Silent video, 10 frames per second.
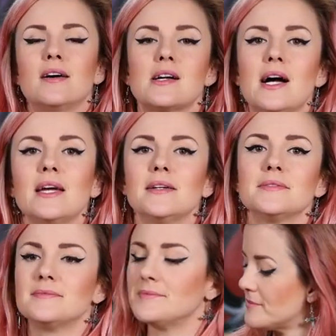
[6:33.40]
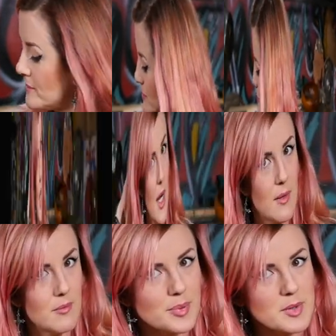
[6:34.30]
Okay?
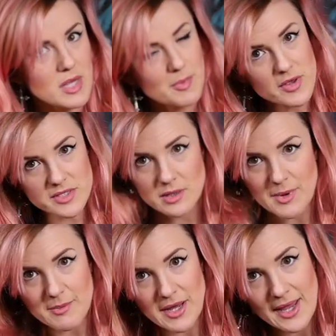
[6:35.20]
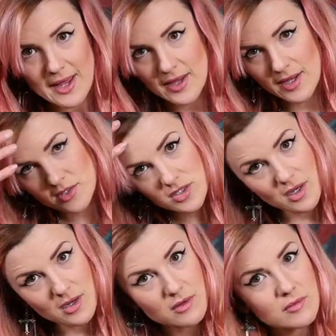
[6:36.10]
People keep asking about my hair.
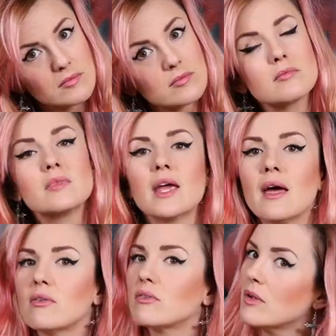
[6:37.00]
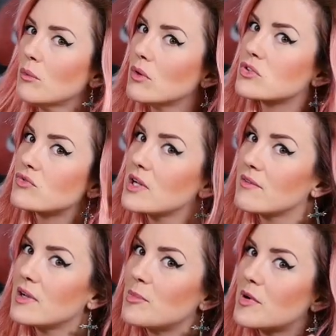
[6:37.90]
So yes, it was really,
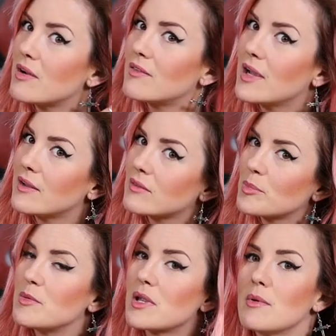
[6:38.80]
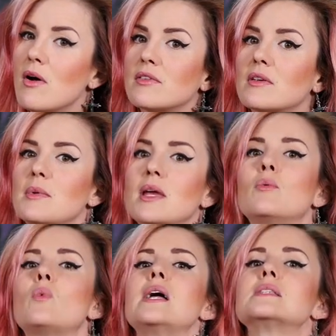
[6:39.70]
really bright red. People keep asking me,
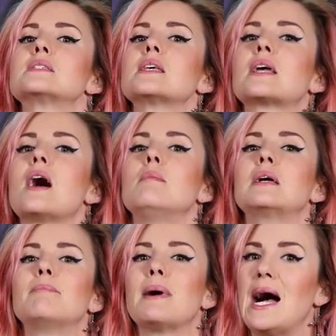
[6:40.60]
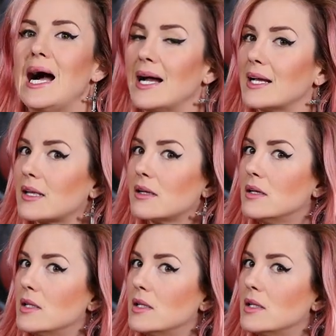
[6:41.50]
when's it coming back?